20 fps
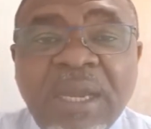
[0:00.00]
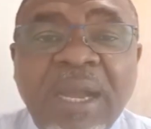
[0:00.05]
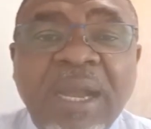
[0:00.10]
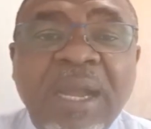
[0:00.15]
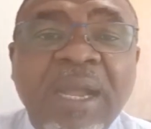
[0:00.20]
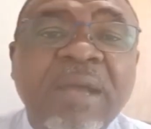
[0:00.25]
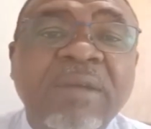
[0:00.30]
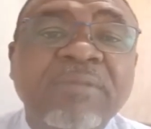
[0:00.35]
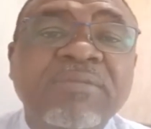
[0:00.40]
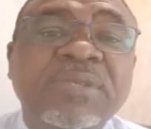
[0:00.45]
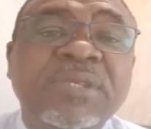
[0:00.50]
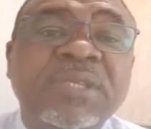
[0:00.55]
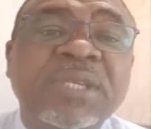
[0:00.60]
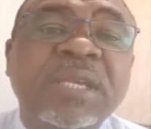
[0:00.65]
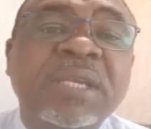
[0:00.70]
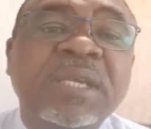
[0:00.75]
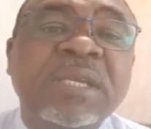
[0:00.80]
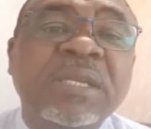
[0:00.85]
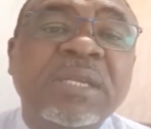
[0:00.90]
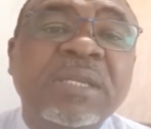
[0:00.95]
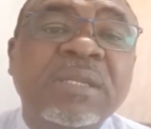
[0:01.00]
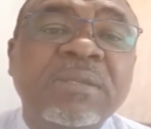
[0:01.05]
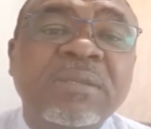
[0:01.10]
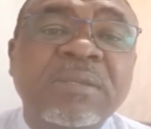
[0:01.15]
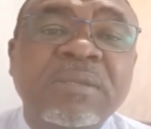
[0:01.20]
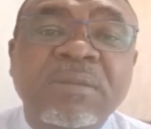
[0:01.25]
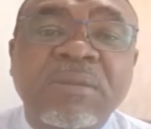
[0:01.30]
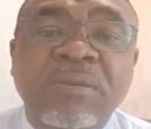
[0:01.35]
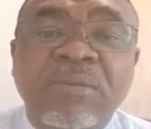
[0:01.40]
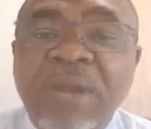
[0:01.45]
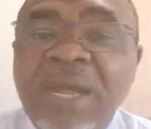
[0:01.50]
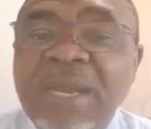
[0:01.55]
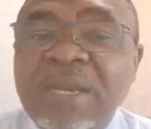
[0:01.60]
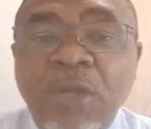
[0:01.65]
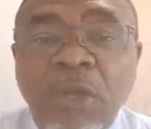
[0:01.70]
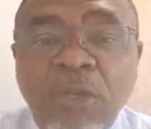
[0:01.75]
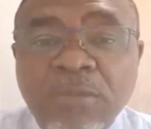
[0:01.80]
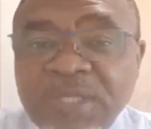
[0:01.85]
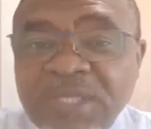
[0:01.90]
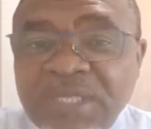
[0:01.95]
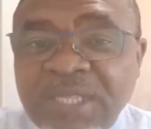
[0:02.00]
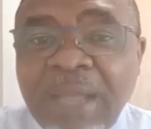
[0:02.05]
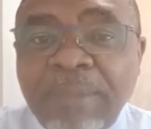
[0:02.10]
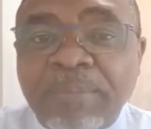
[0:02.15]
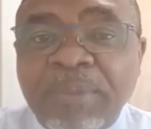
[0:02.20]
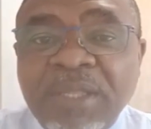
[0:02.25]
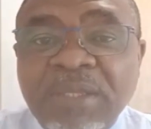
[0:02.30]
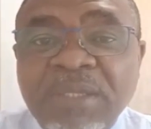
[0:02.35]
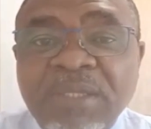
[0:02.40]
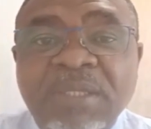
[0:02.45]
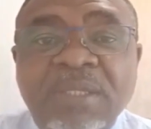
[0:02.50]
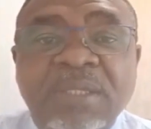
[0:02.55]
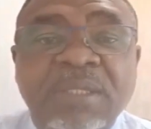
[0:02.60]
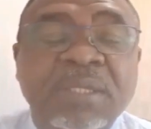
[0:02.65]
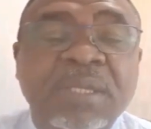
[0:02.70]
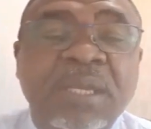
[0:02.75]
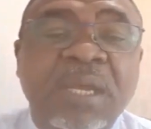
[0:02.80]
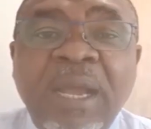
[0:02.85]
I have seen random stabbings.